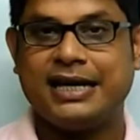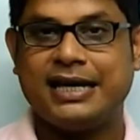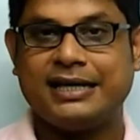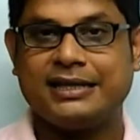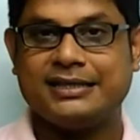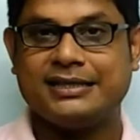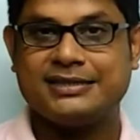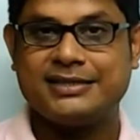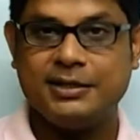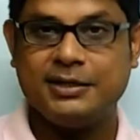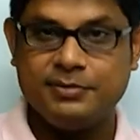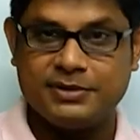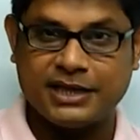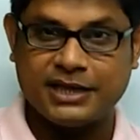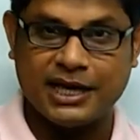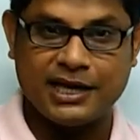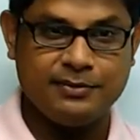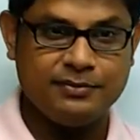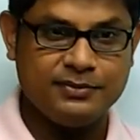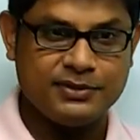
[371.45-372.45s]
and at the same
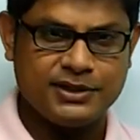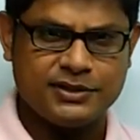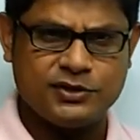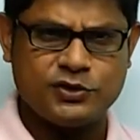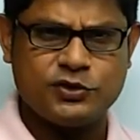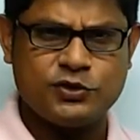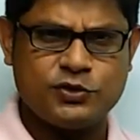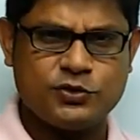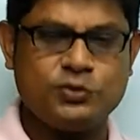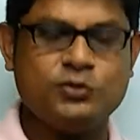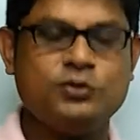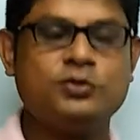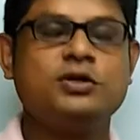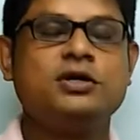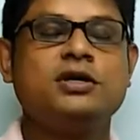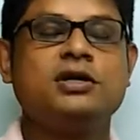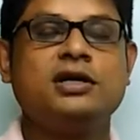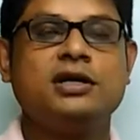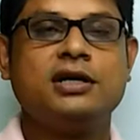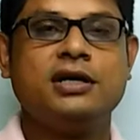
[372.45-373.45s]
time these two
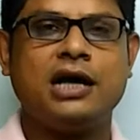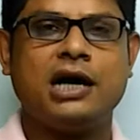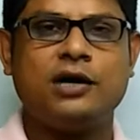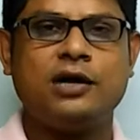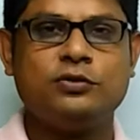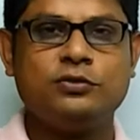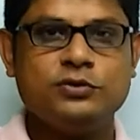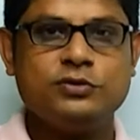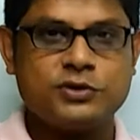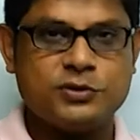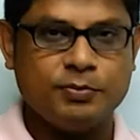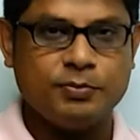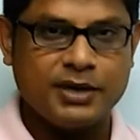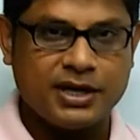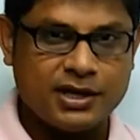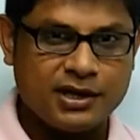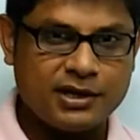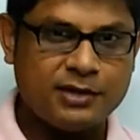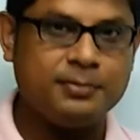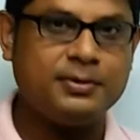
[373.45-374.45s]
nouns
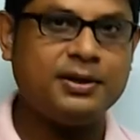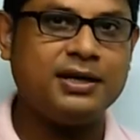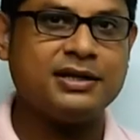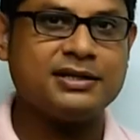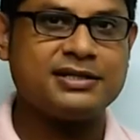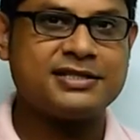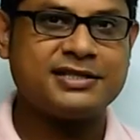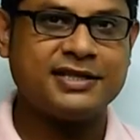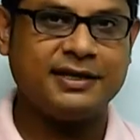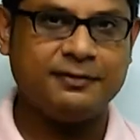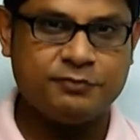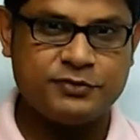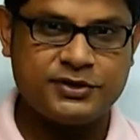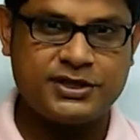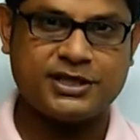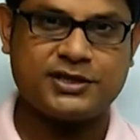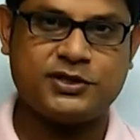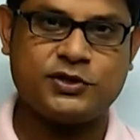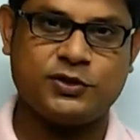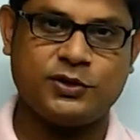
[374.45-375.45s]
become a
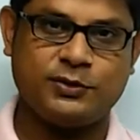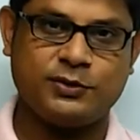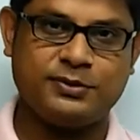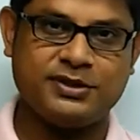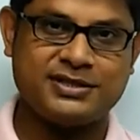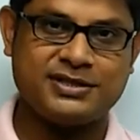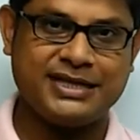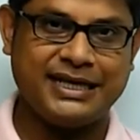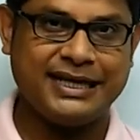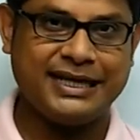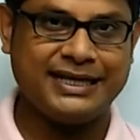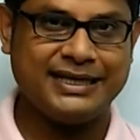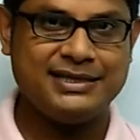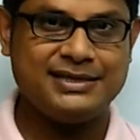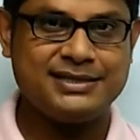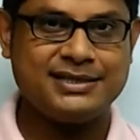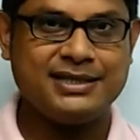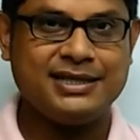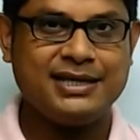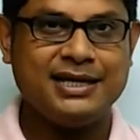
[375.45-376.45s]
subject of the
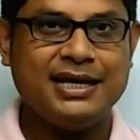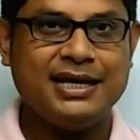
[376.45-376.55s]
sentence,